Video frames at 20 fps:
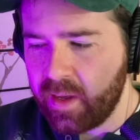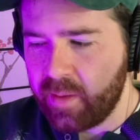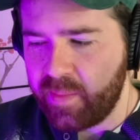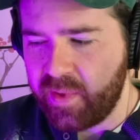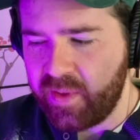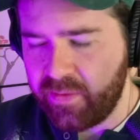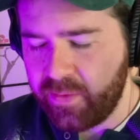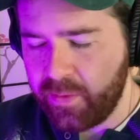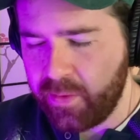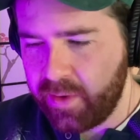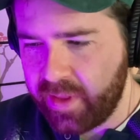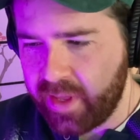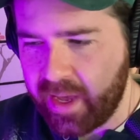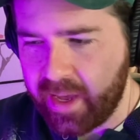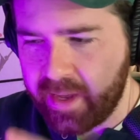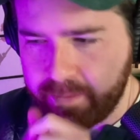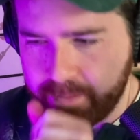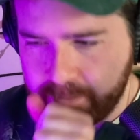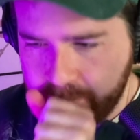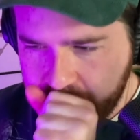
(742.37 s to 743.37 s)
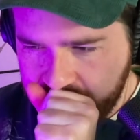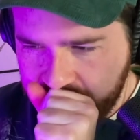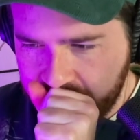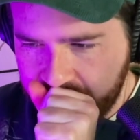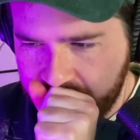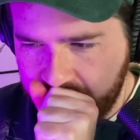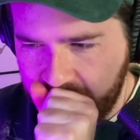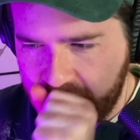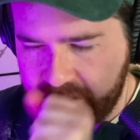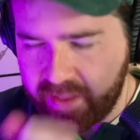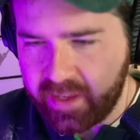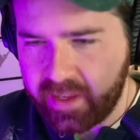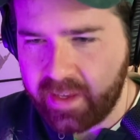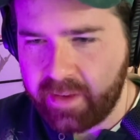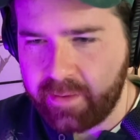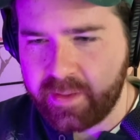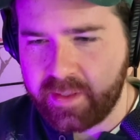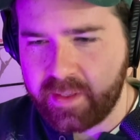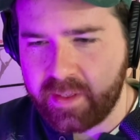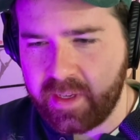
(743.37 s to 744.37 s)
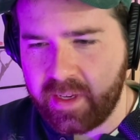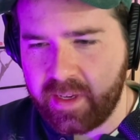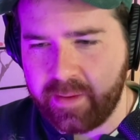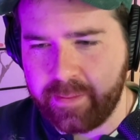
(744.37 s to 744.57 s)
before that, I think it was